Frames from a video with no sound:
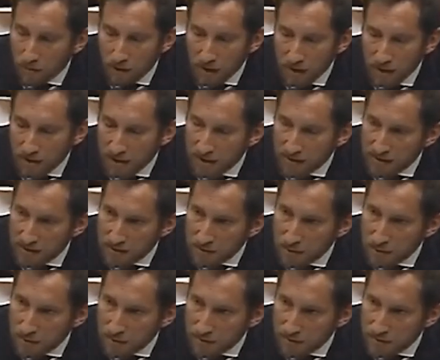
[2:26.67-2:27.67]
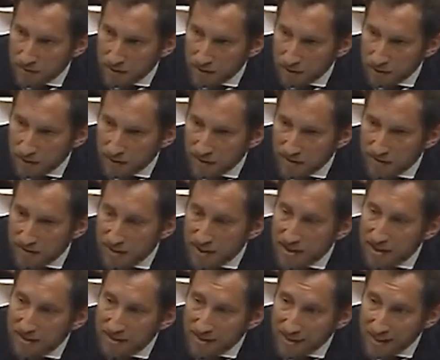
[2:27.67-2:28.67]
right next to other cigarettes,
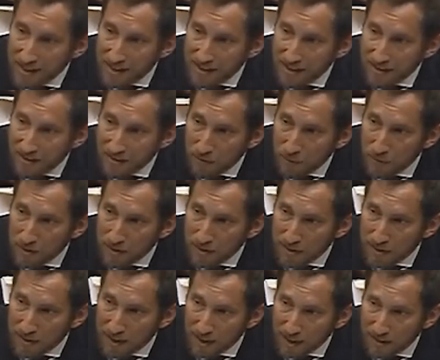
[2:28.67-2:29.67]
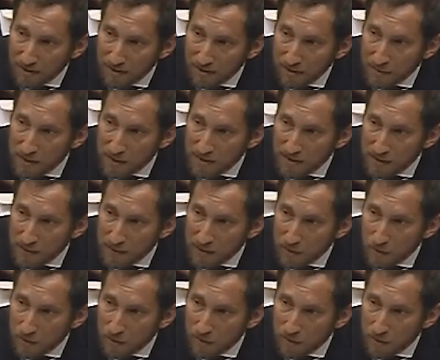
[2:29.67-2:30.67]
then we can actually make something yeah.
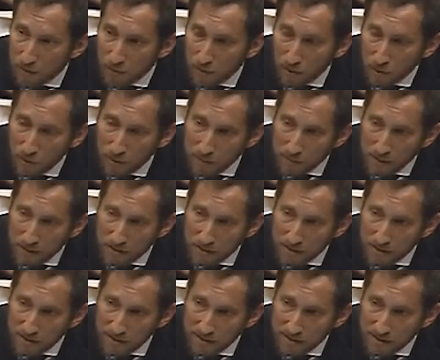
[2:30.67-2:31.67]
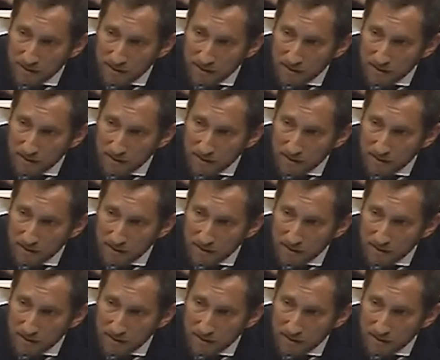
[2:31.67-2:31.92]
work. Prohibition targeted children